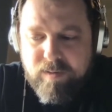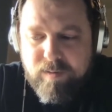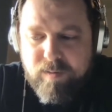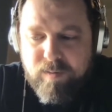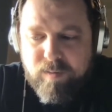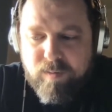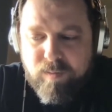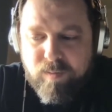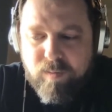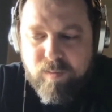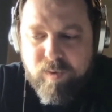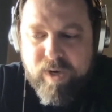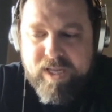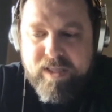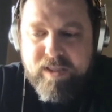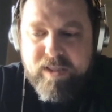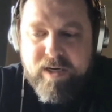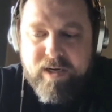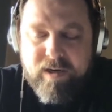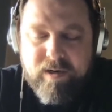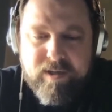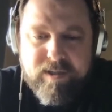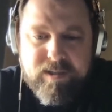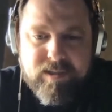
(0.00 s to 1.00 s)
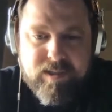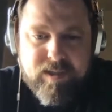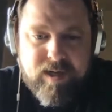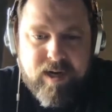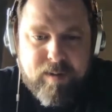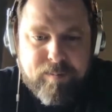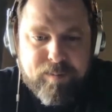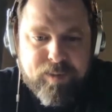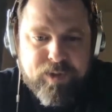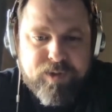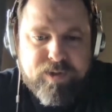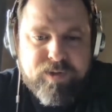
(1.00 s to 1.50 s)
when there is an
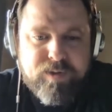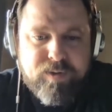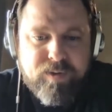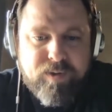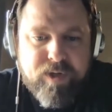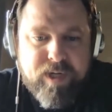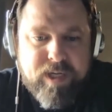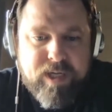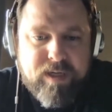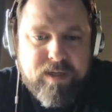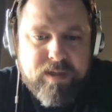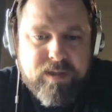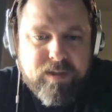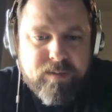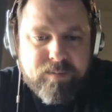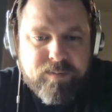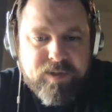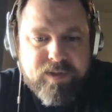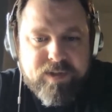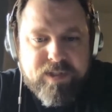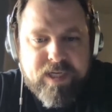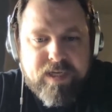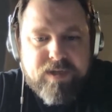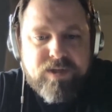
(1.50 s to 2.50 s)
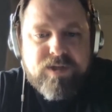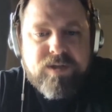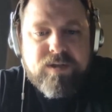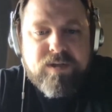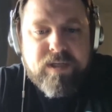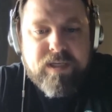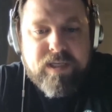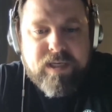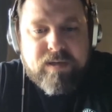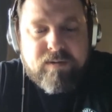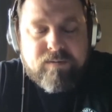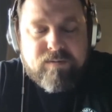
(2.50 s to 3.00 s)
opportunity to
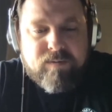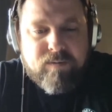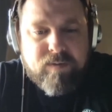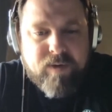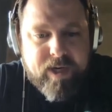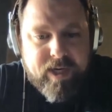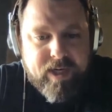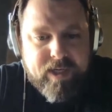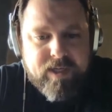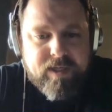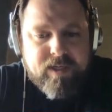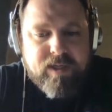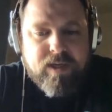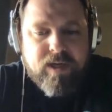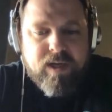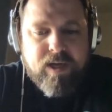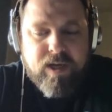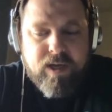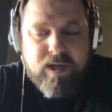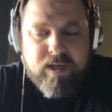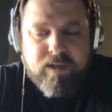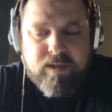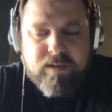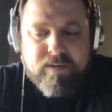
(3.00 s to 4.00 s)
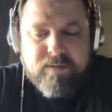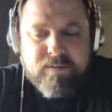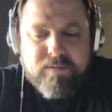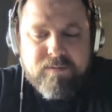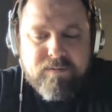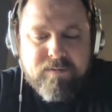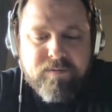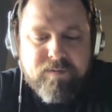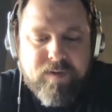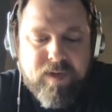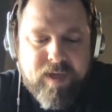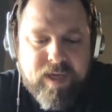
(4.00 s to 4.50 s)
potentially get rid
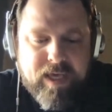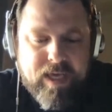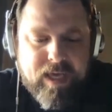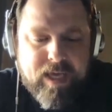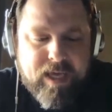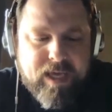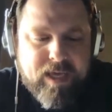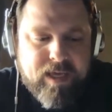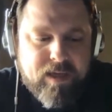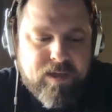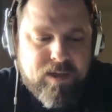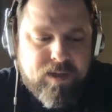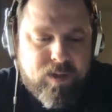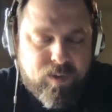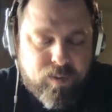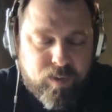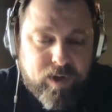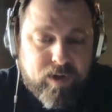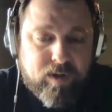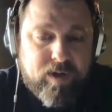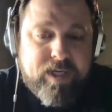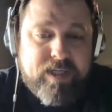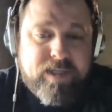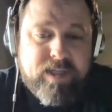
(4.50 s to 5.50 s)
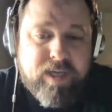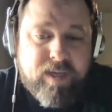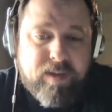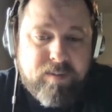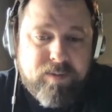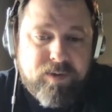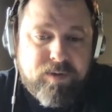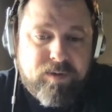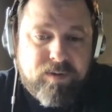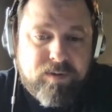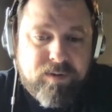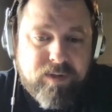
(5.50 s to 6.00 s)
of a query
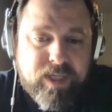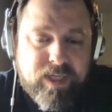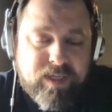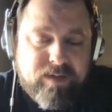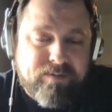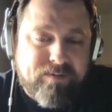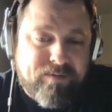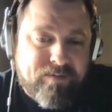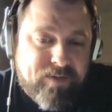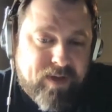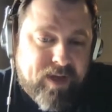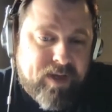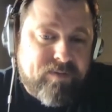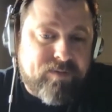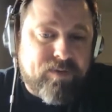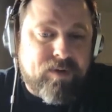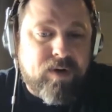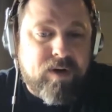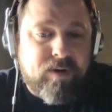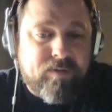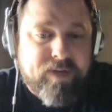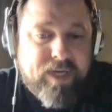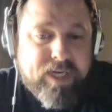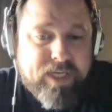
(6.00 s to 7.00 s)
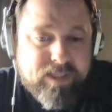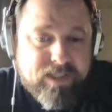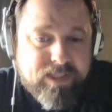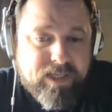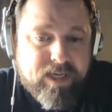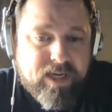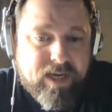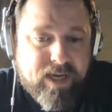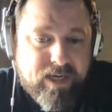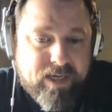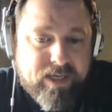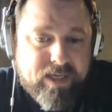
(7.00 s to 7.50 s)
table in favor of an S
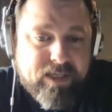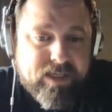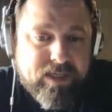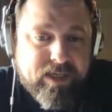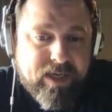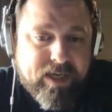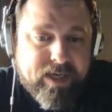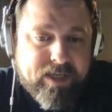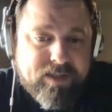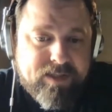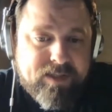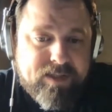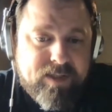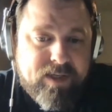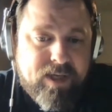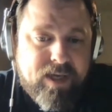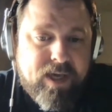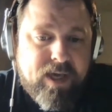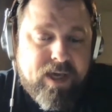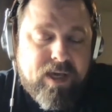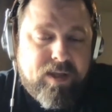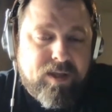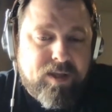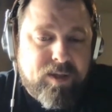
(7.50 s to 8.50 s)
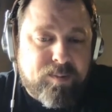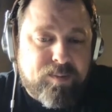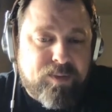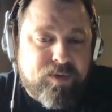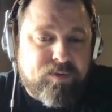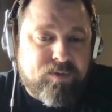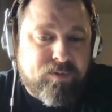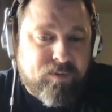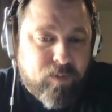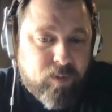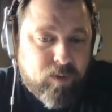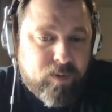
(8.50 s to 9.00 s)
A I index, the
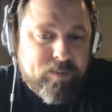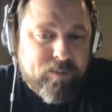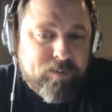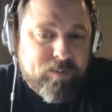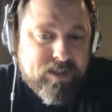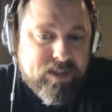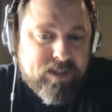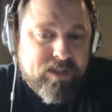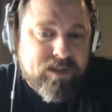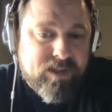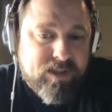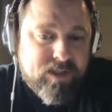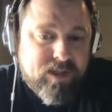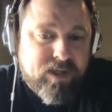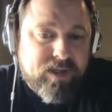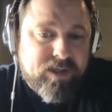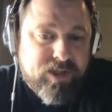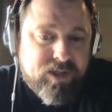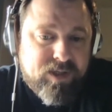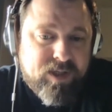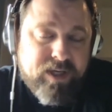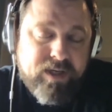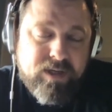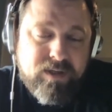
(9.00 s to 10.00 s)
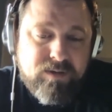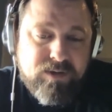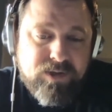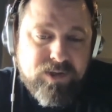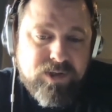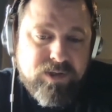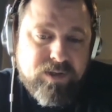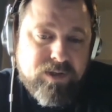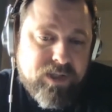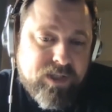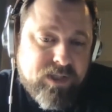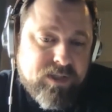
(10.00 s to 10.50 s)
performance is such that you
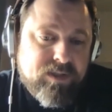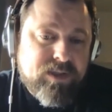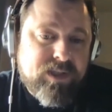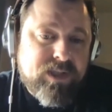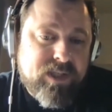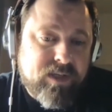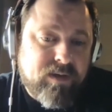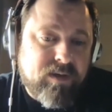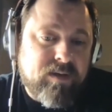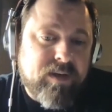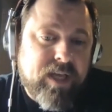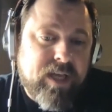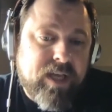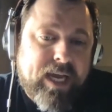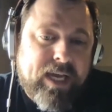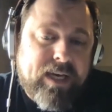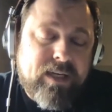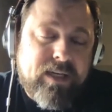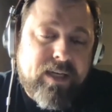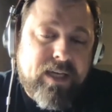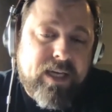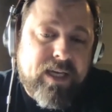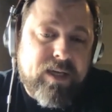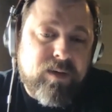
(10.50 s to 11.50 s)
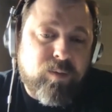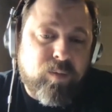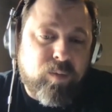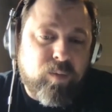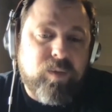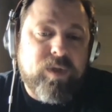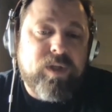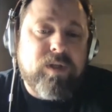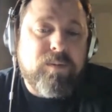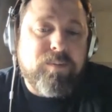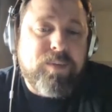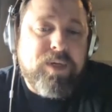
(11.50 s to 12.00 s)
should consider that. It
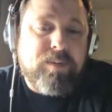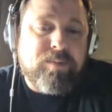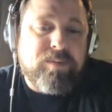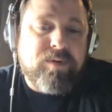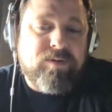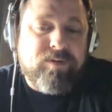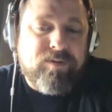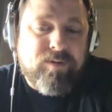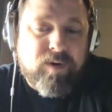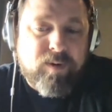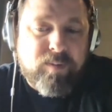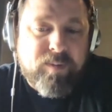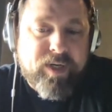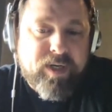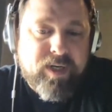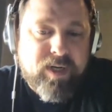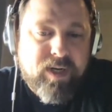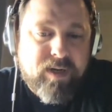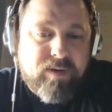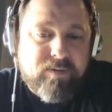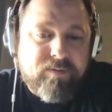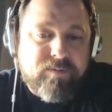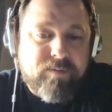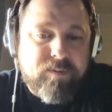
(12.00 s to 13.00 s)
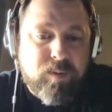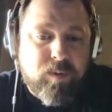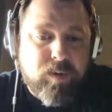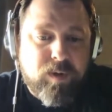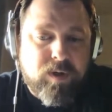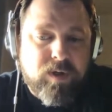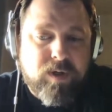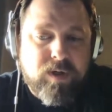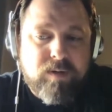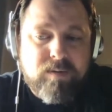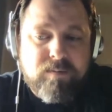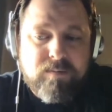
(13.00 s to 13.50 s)
will be performant enough
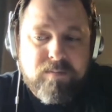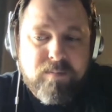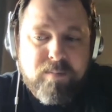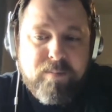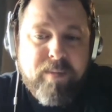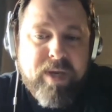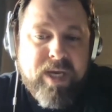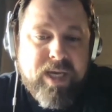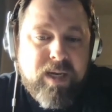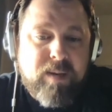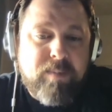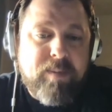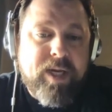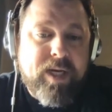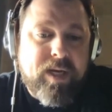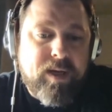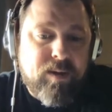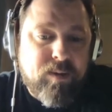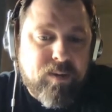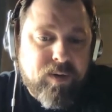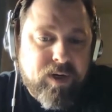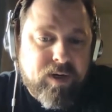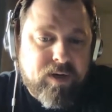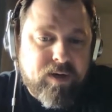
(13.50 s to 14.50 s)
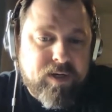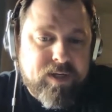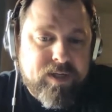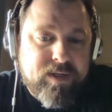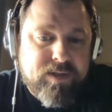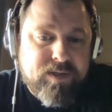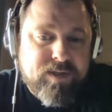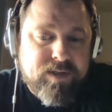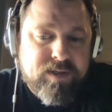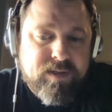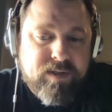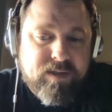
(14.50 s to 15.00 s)
for many, many
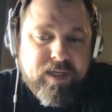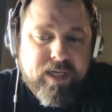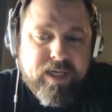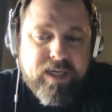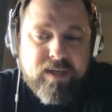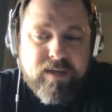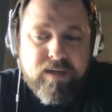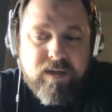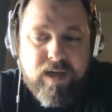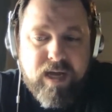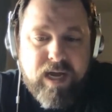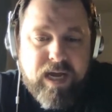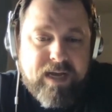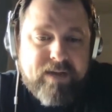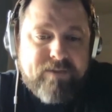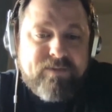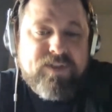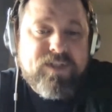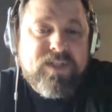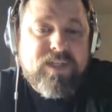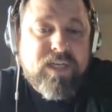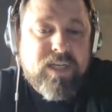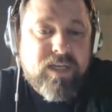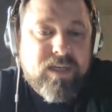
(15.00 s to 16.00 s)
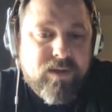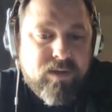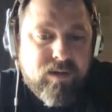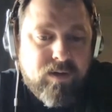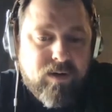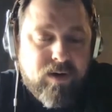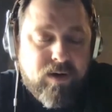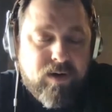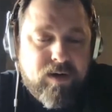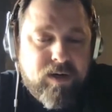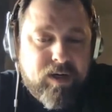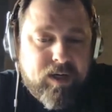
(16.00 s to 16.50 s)
queries that I've seen
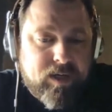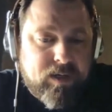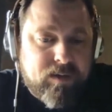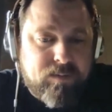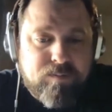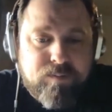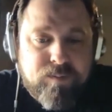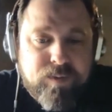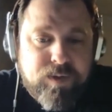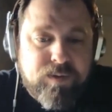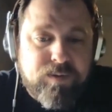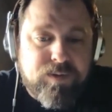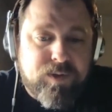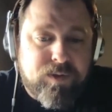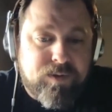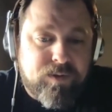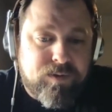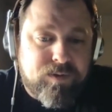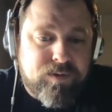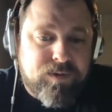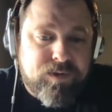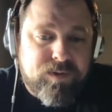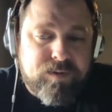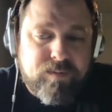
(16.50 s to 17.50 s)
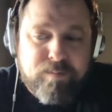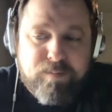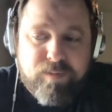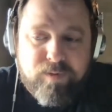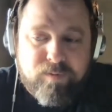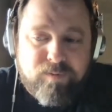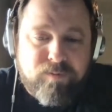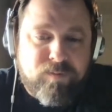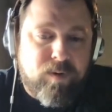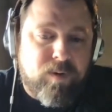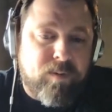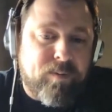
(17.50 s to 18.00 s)
our users
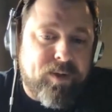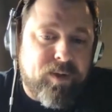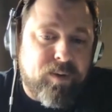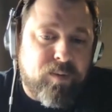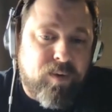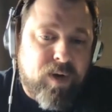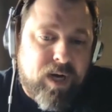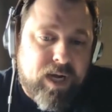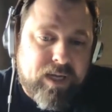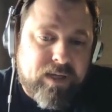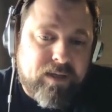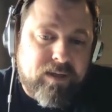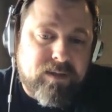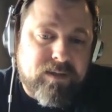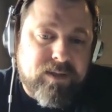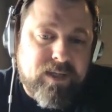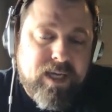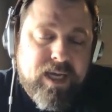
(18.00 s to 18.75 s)
perform in the wild.